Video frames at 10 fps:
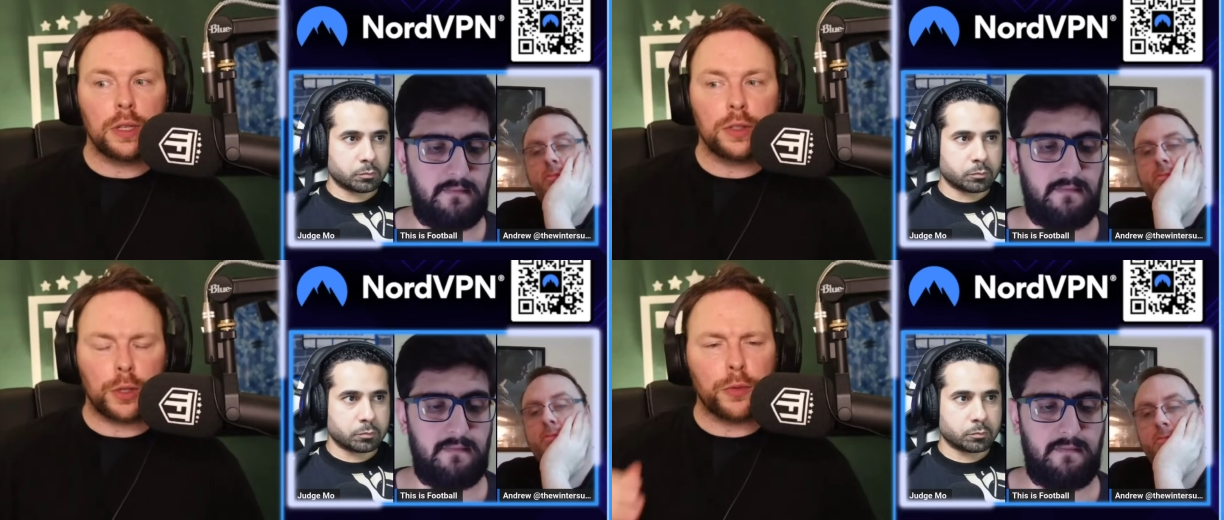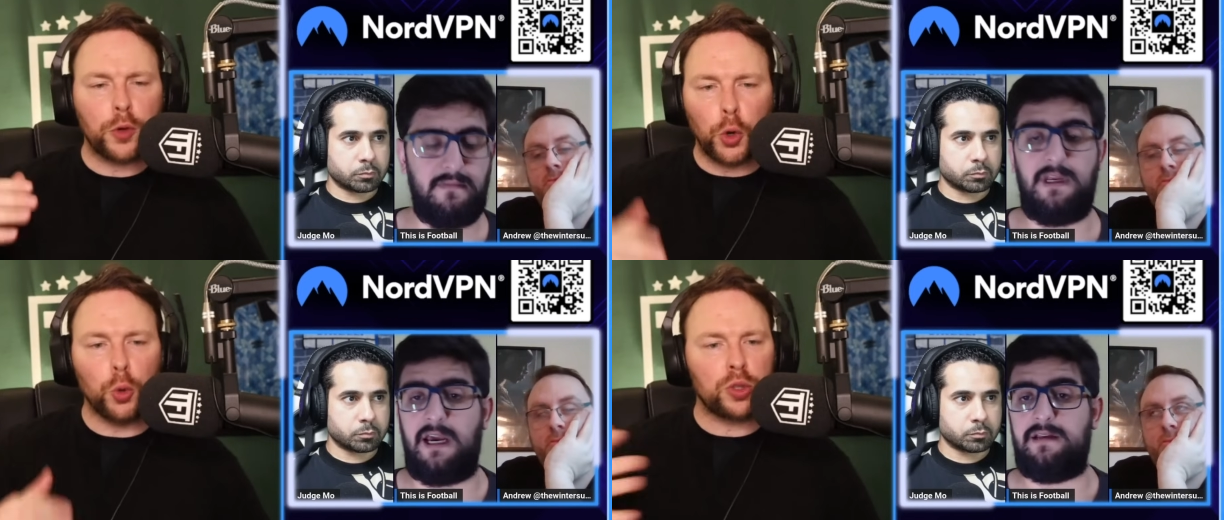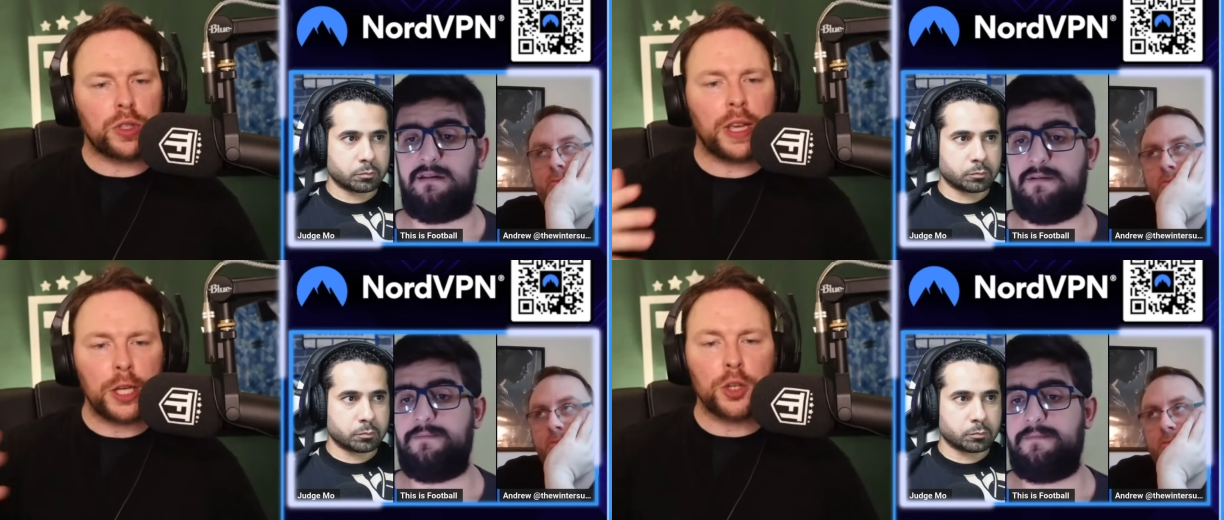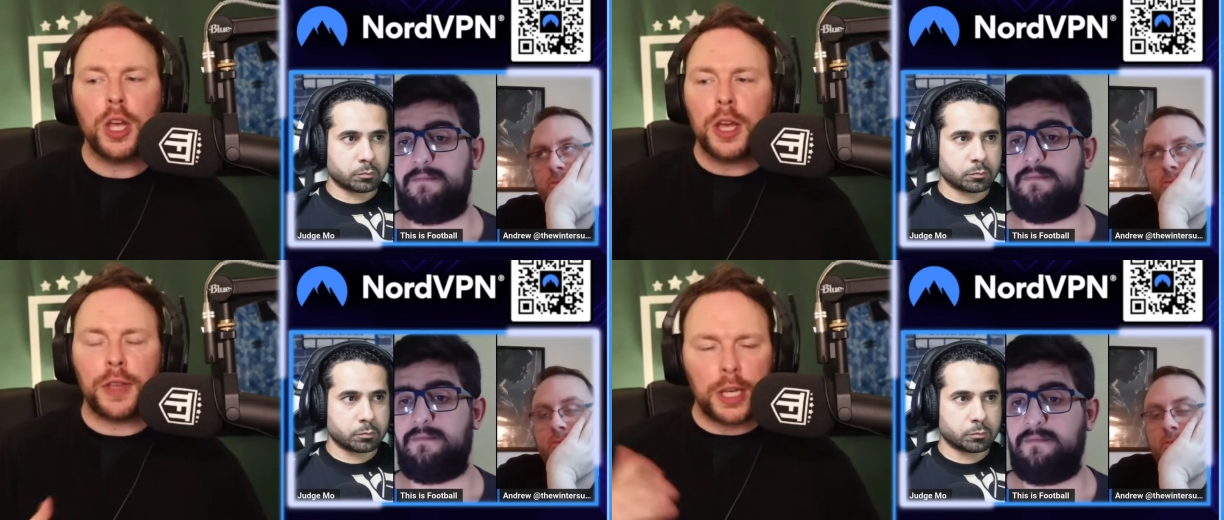Speaker 1: So of course, yeah. the inju-
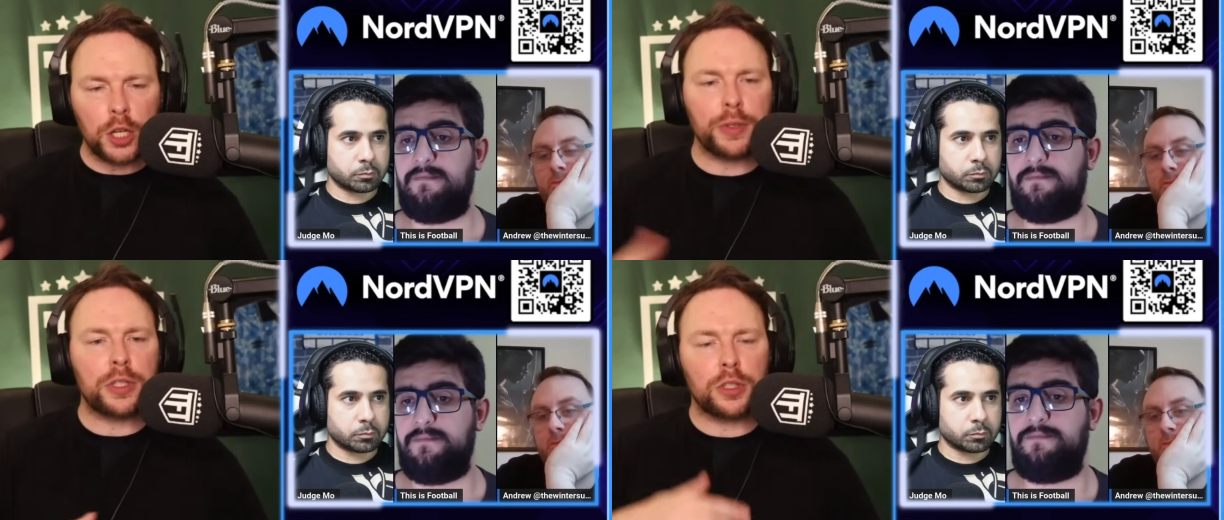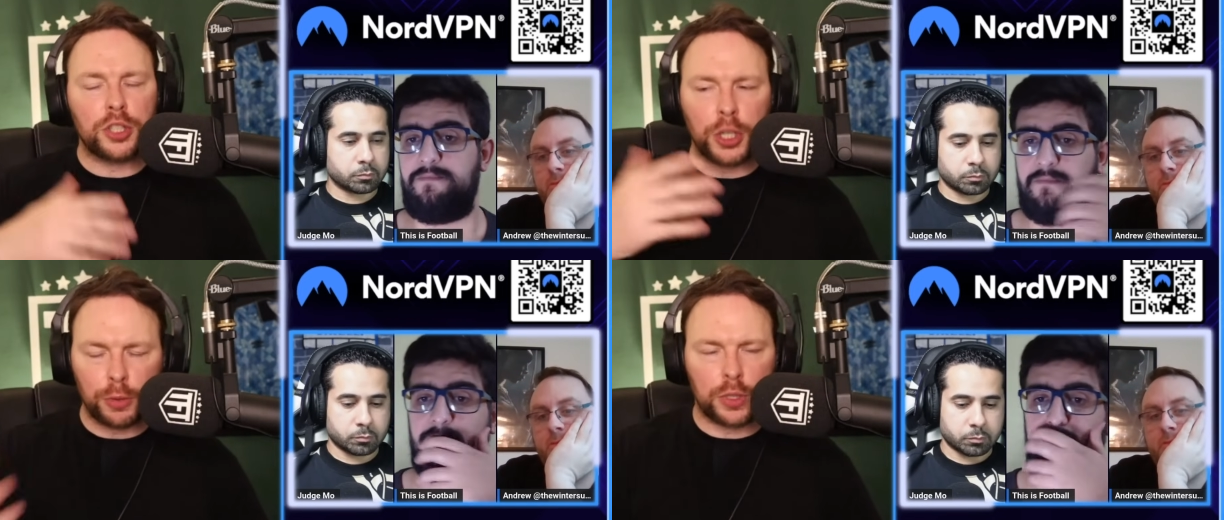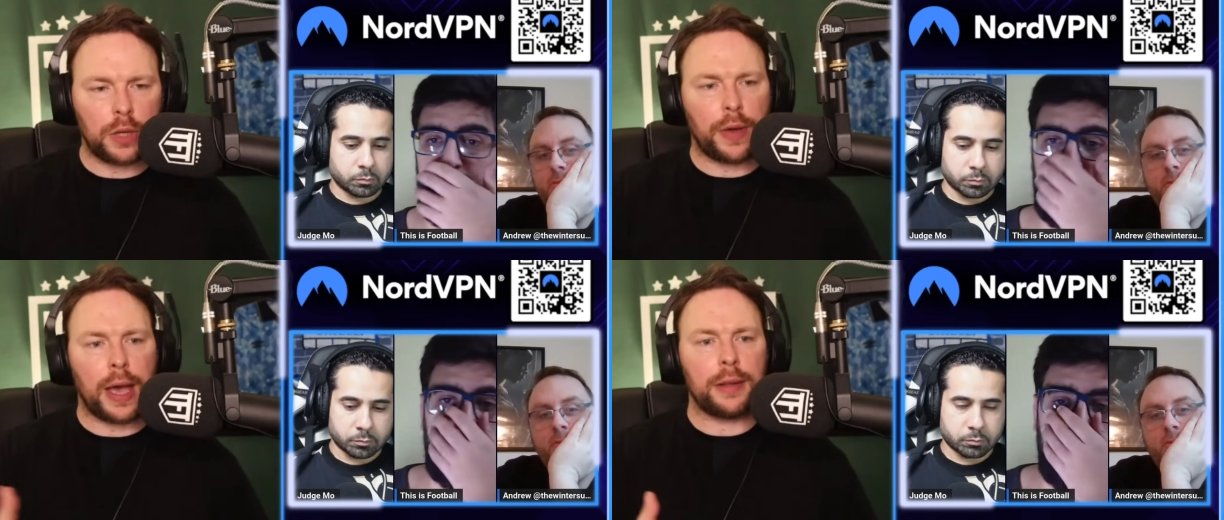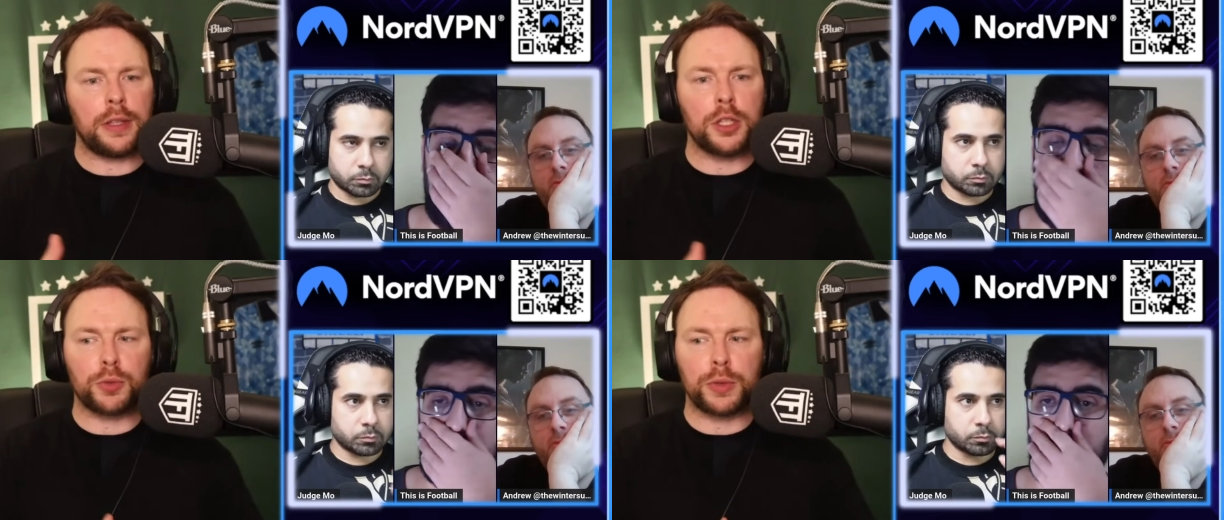the injuries that Chelsea have had,
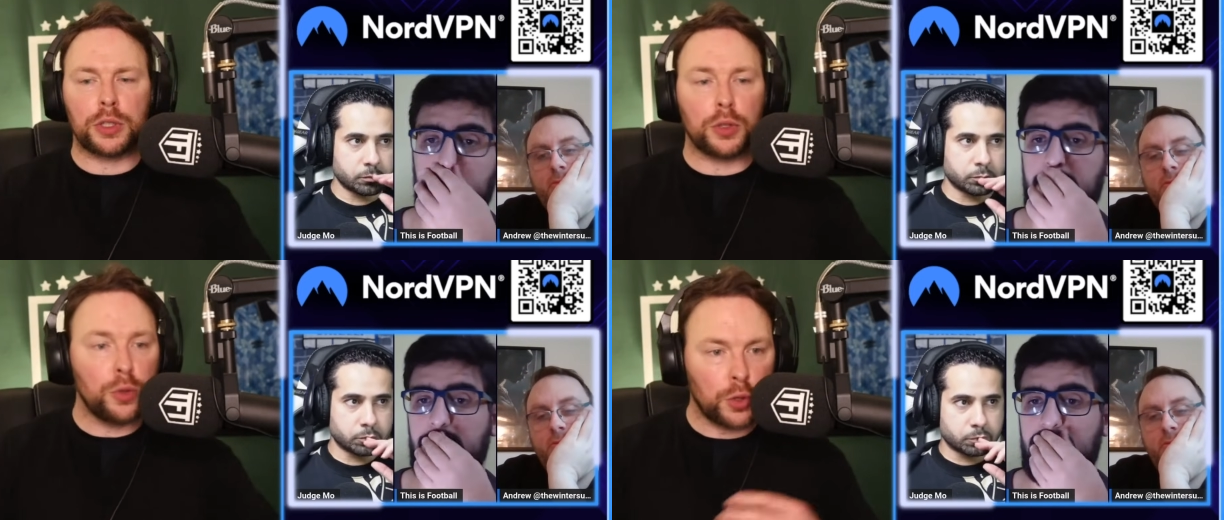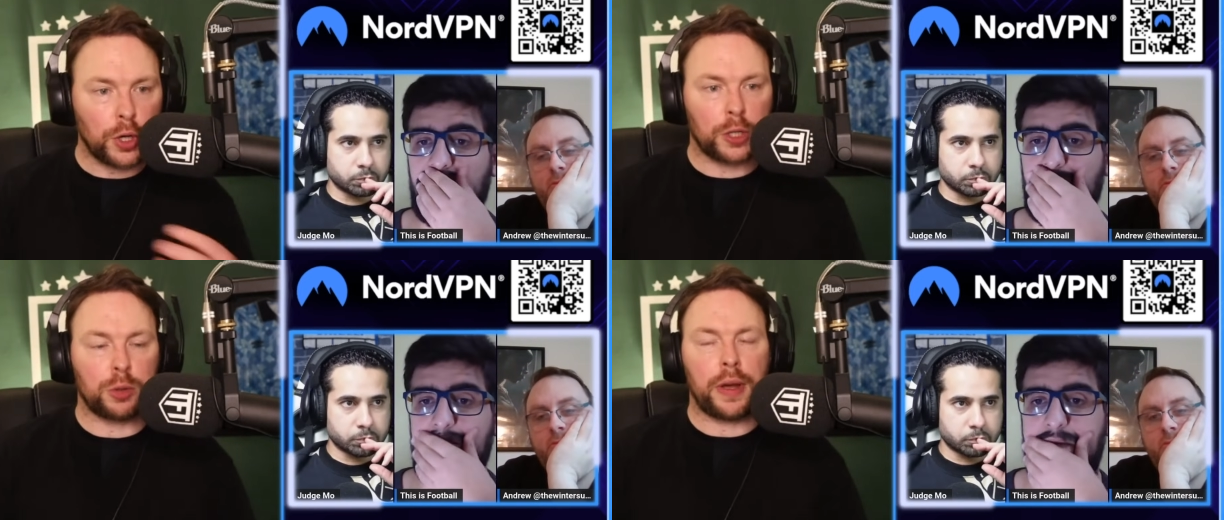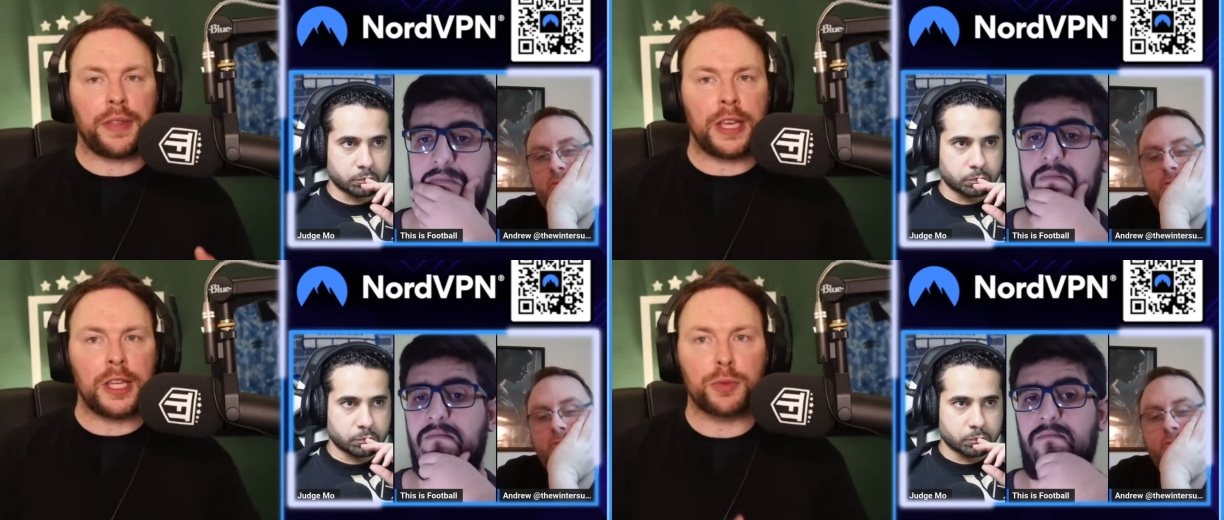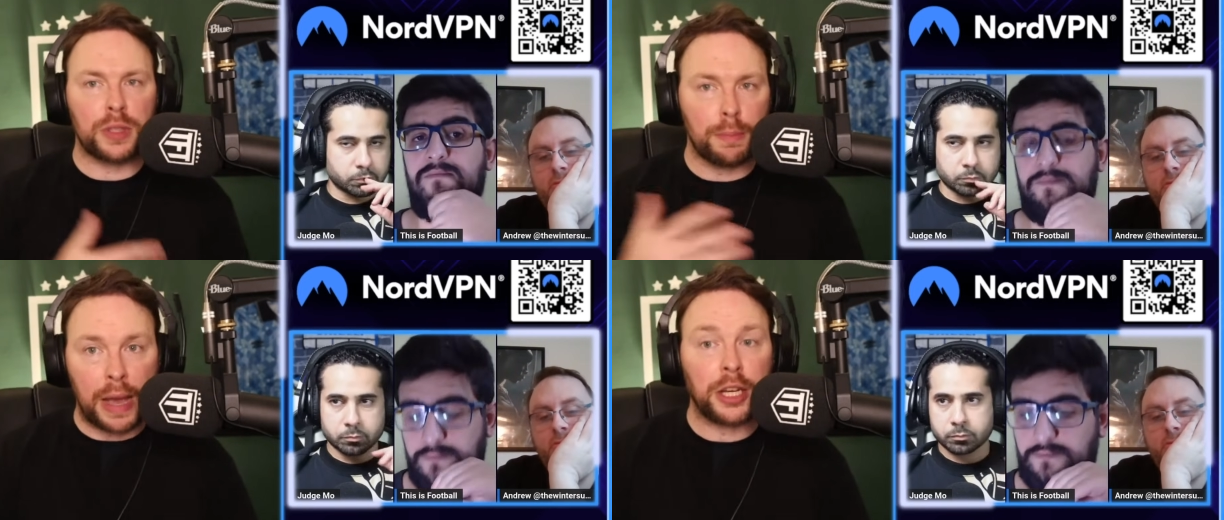the injuries that Newcastle have had, the injuries
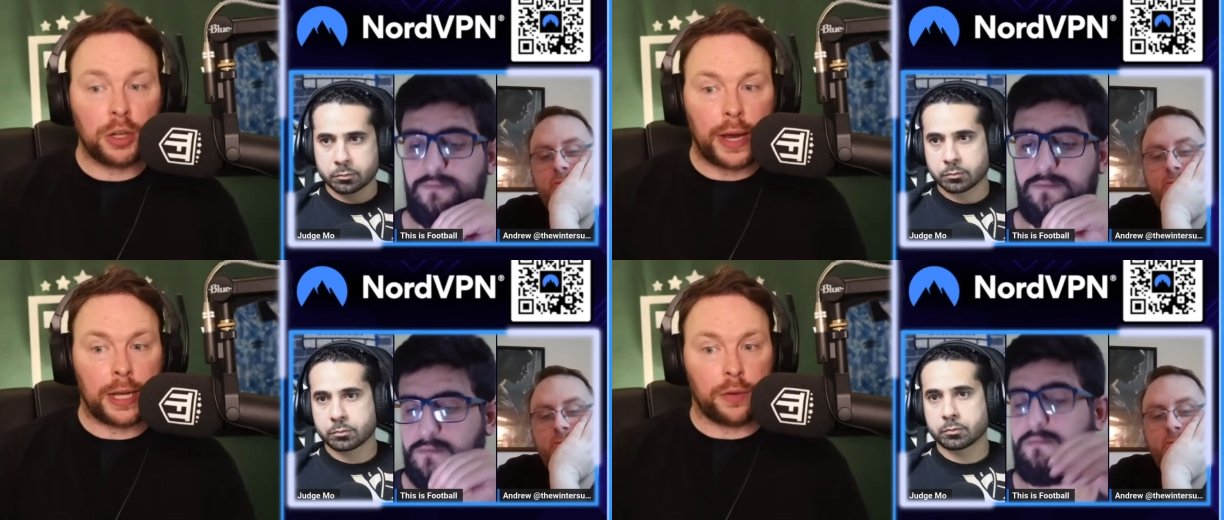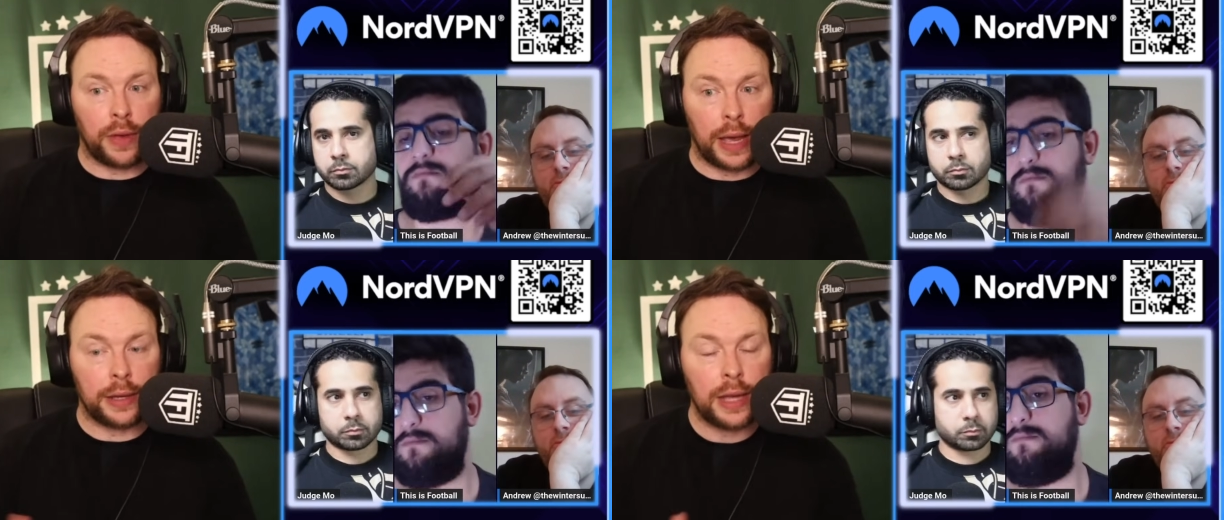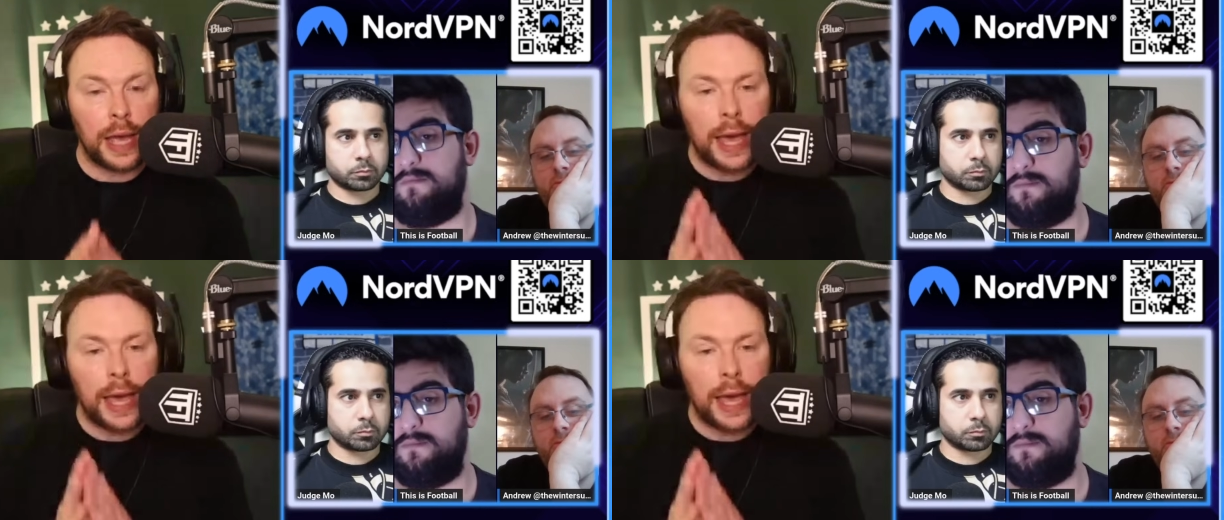that Man United have had,